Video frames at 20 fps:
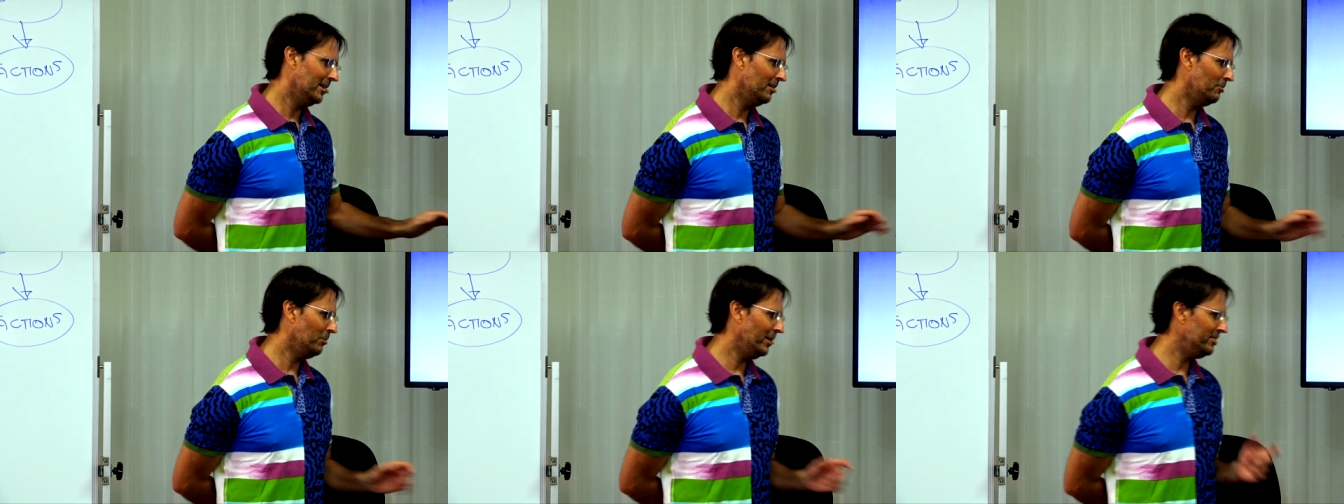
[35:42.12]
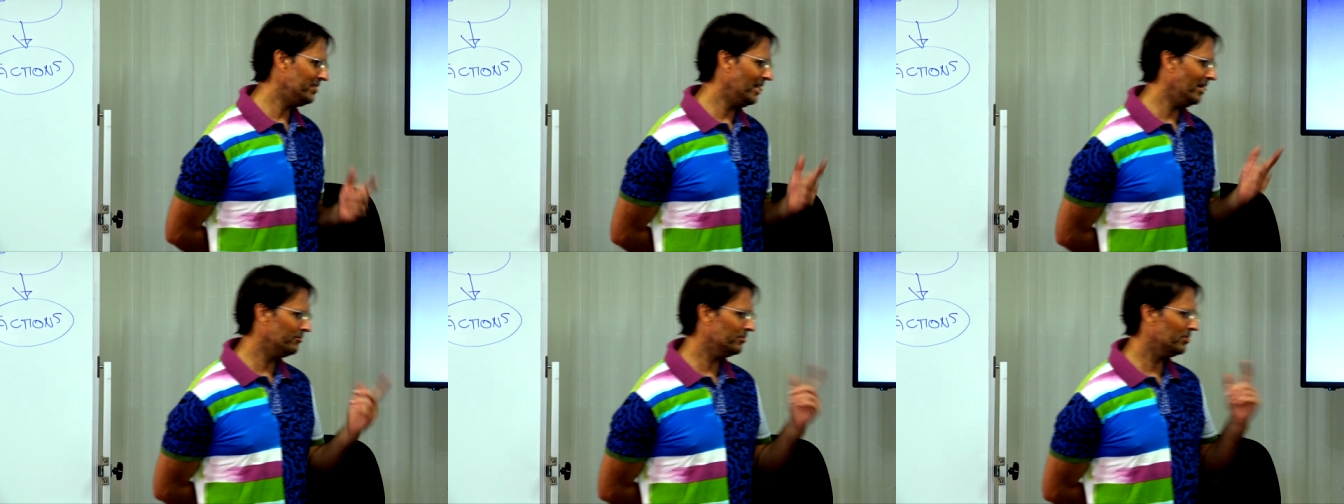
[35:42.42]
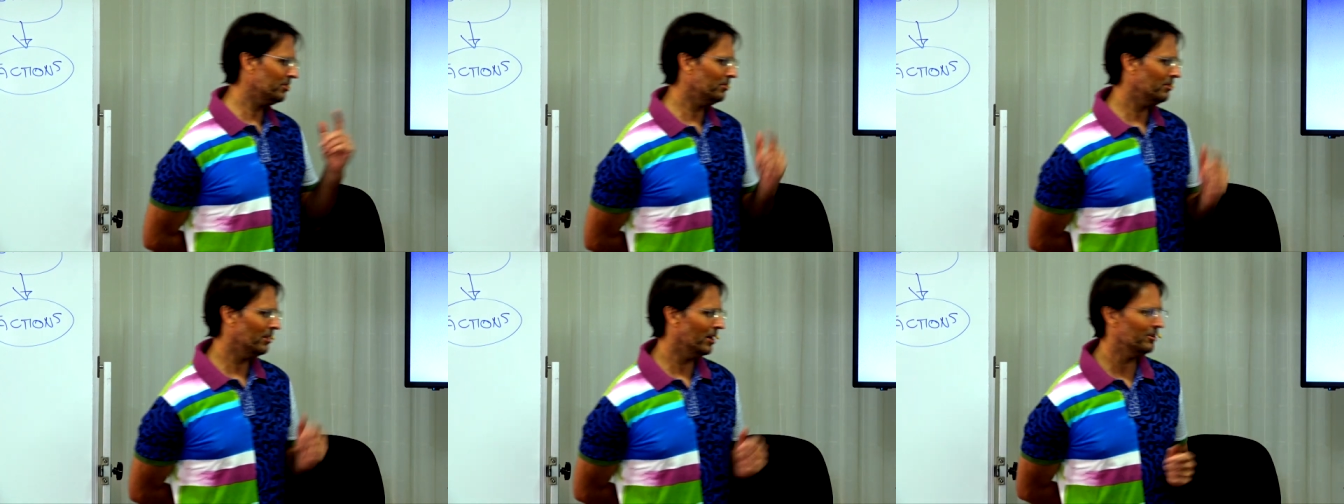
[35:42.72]
when you have
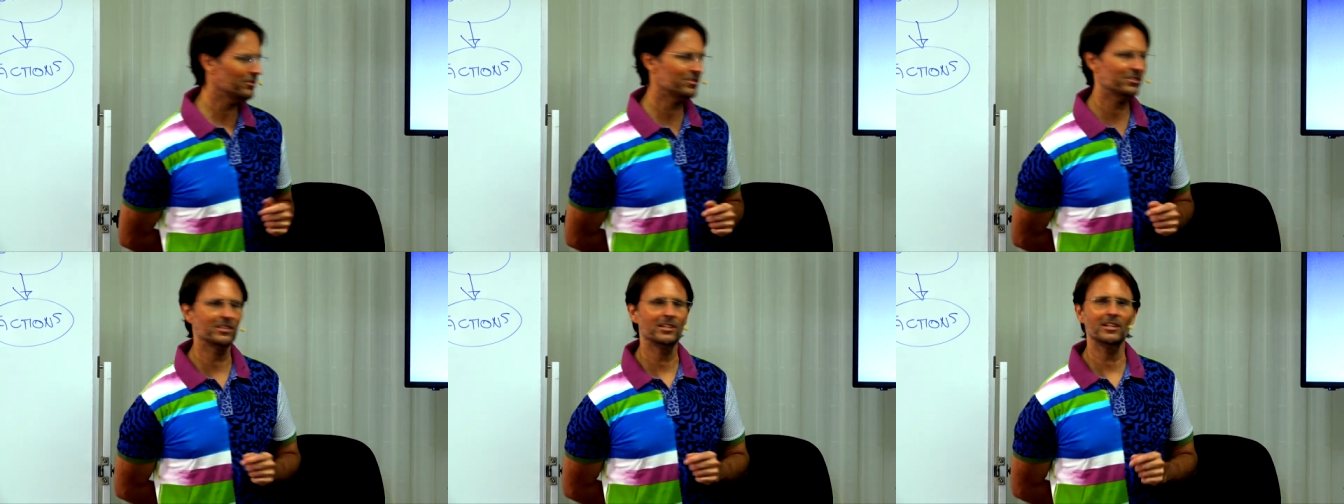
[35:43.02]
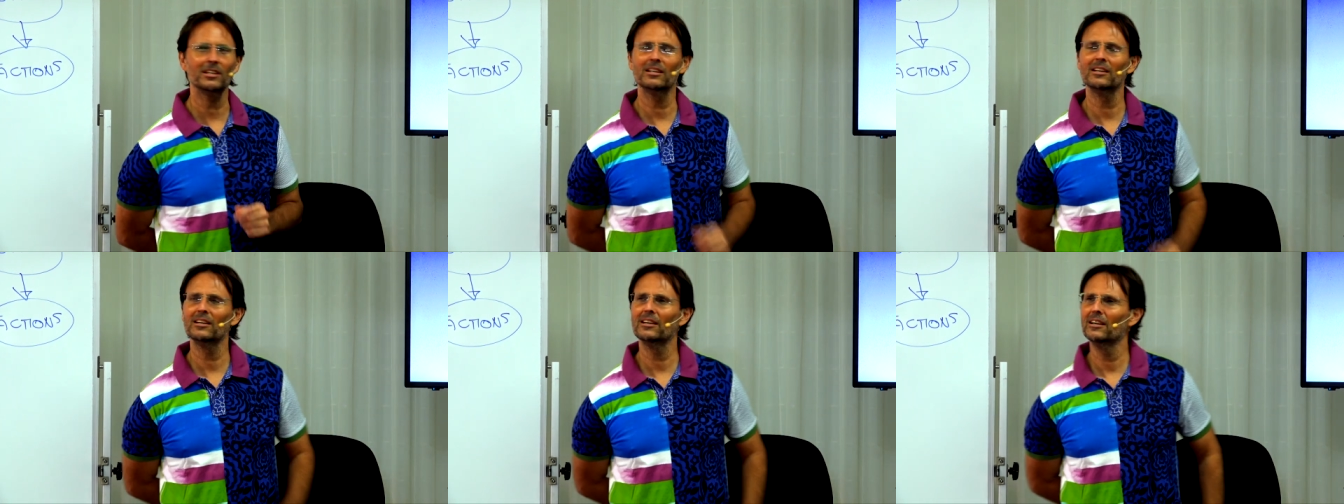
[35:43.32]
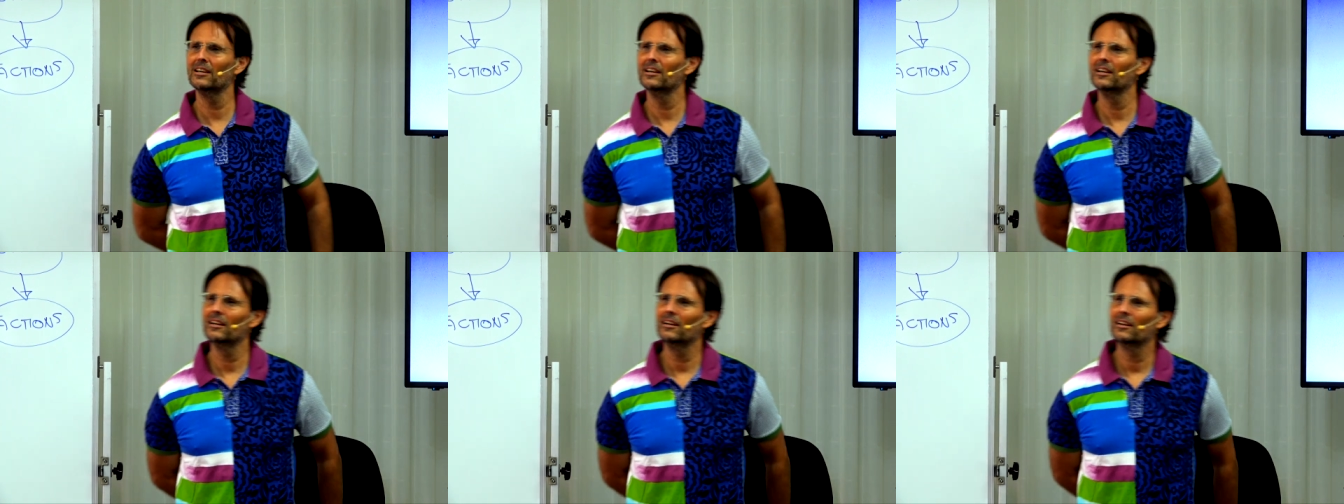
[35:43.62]
curiosity
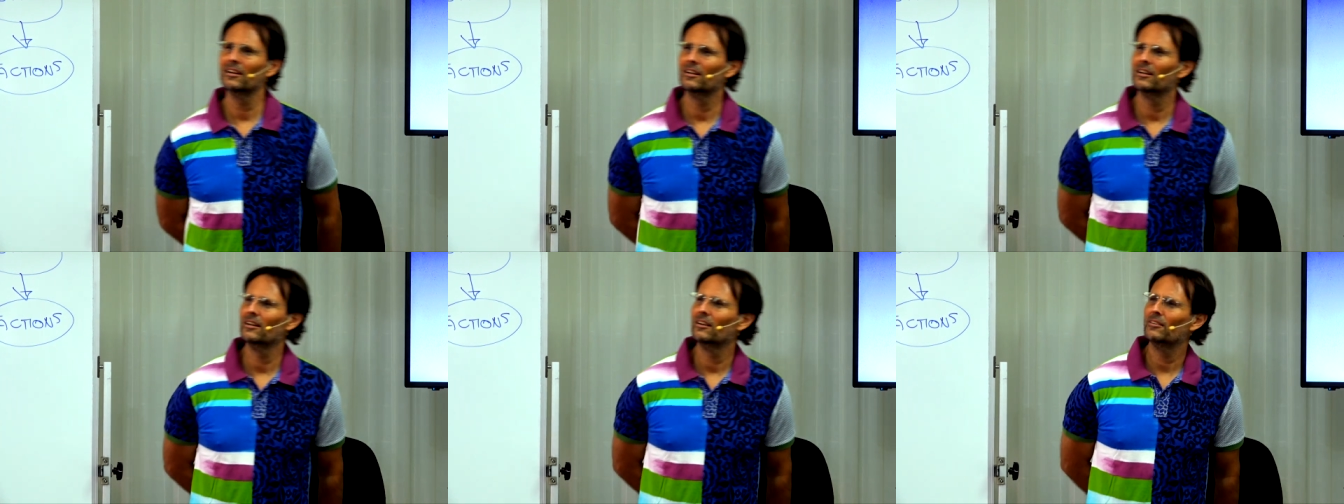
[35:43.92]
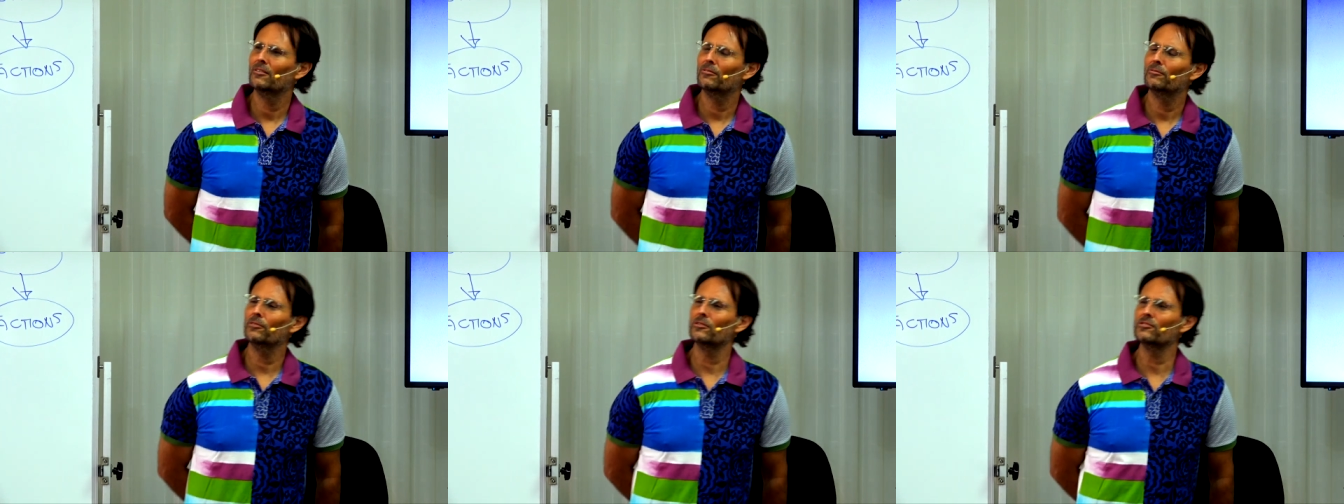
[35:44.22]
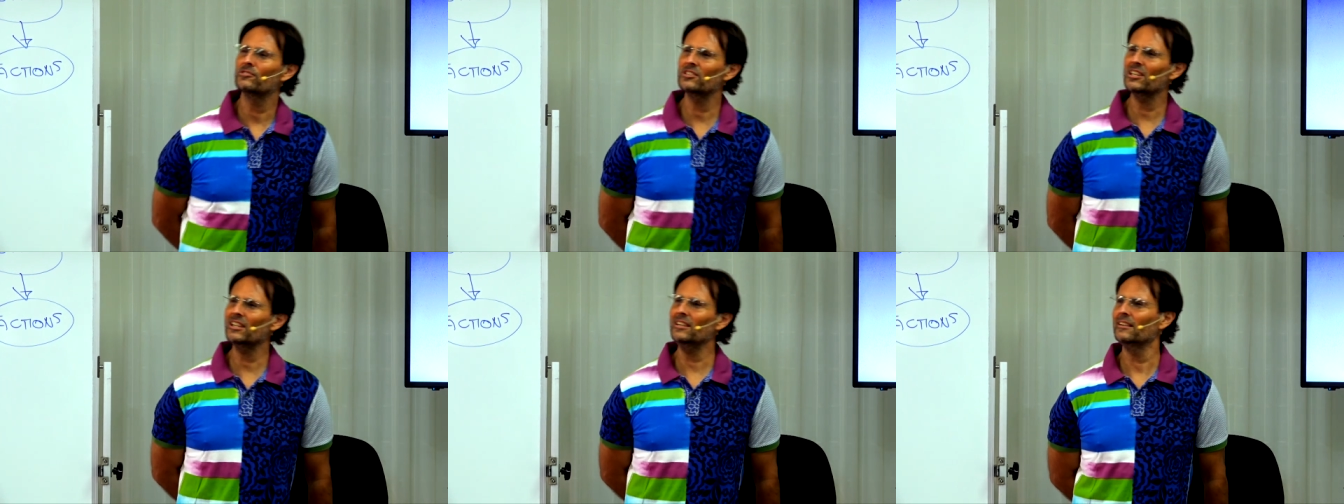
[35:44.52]
for
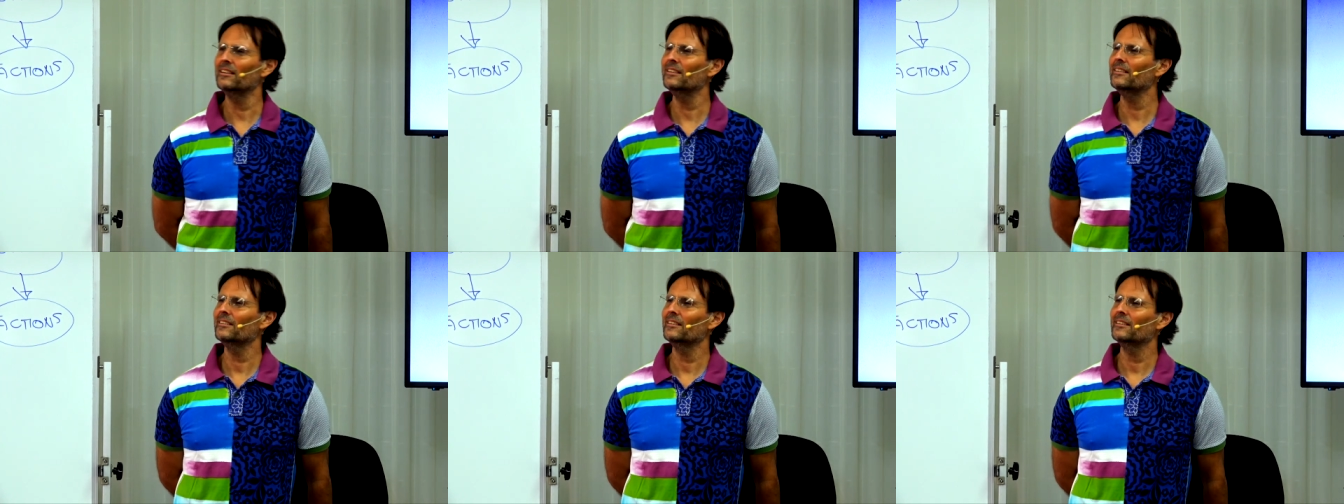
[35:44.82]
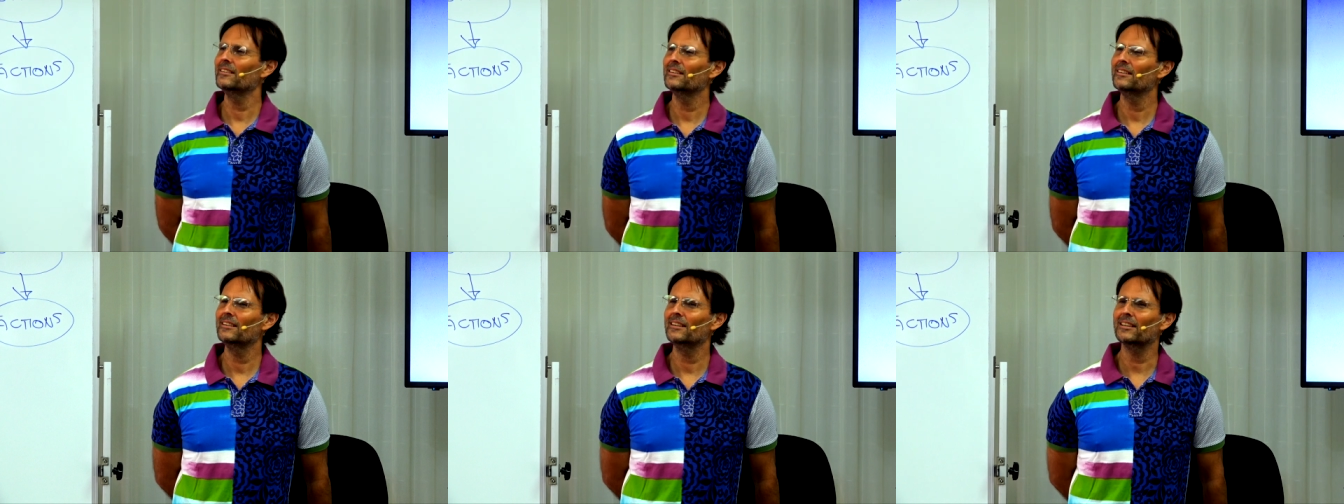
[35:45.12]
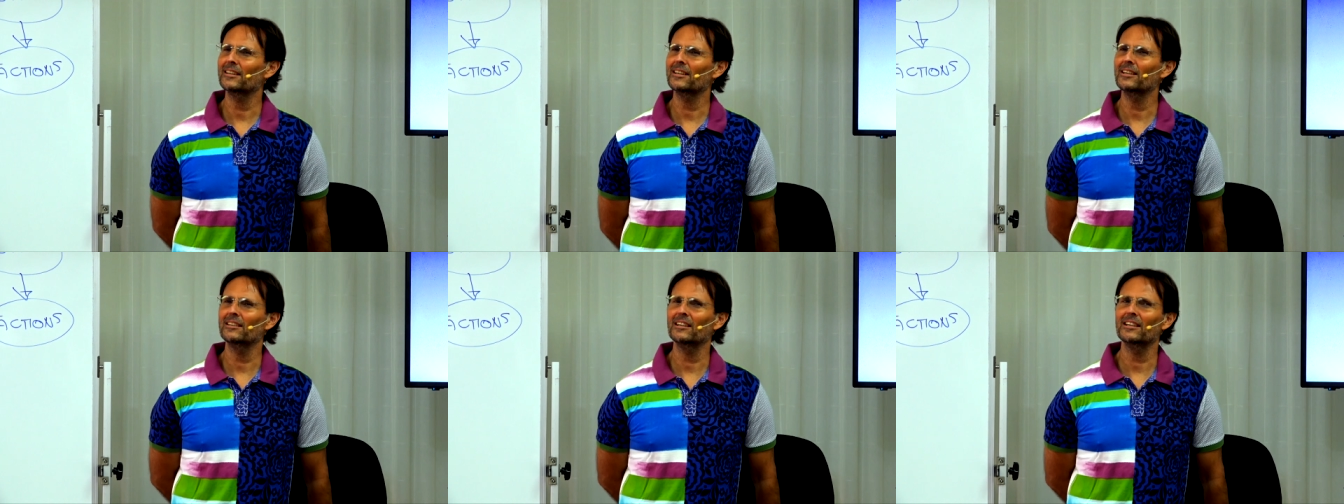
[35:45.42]
sin,
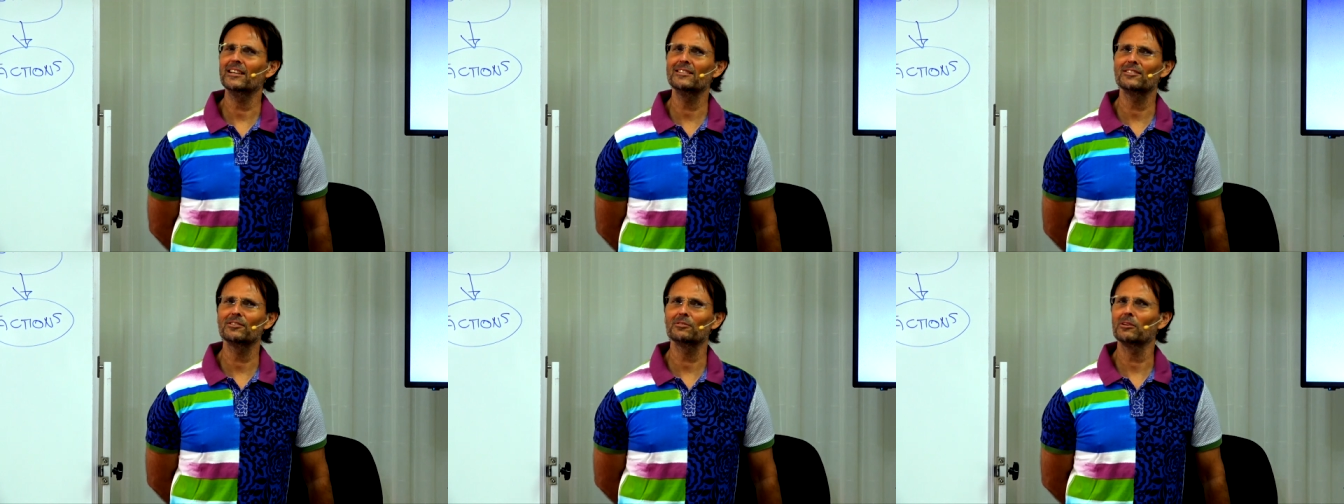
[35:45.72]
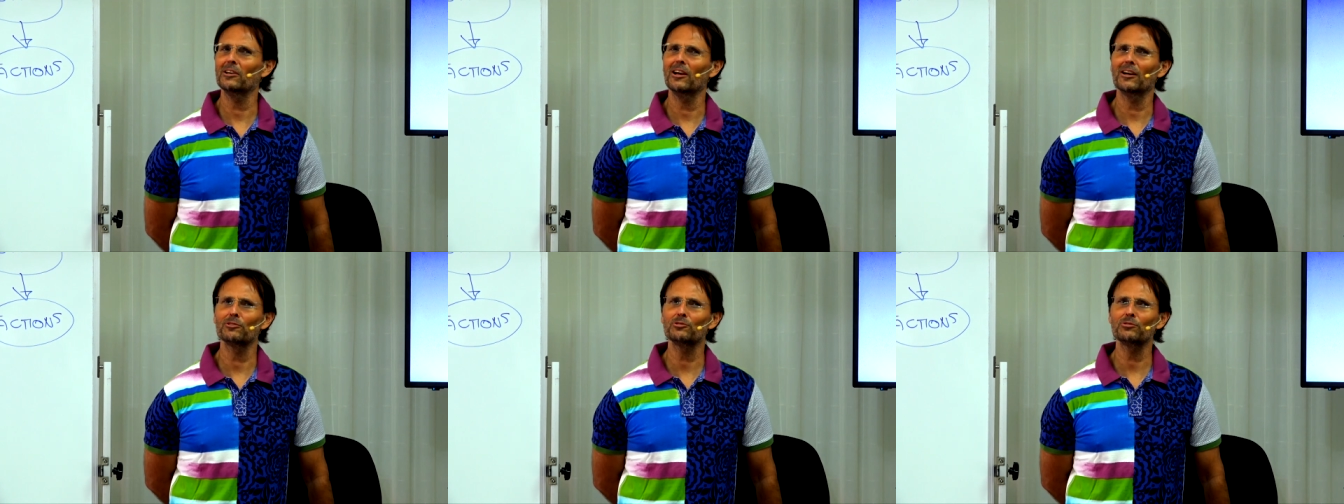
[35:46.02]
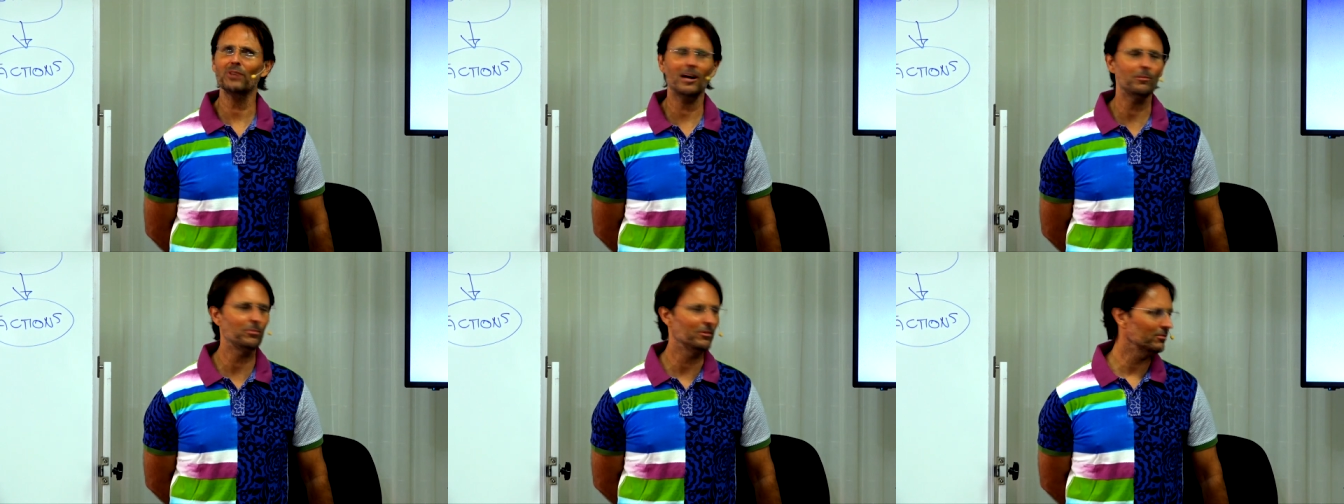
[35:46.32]
it can lead you to a lot of
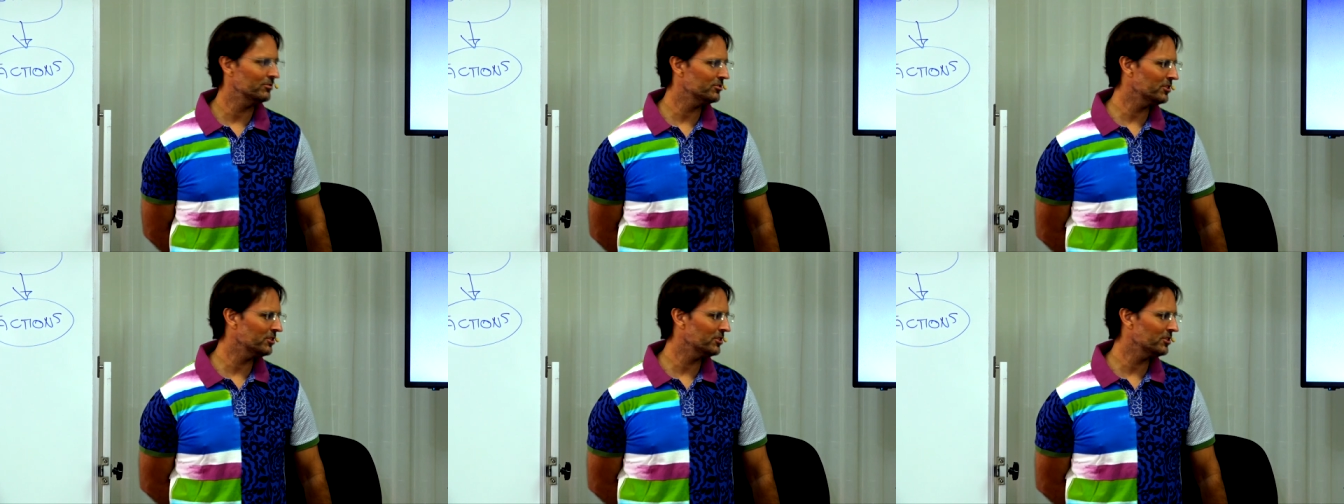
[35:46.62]
trouble.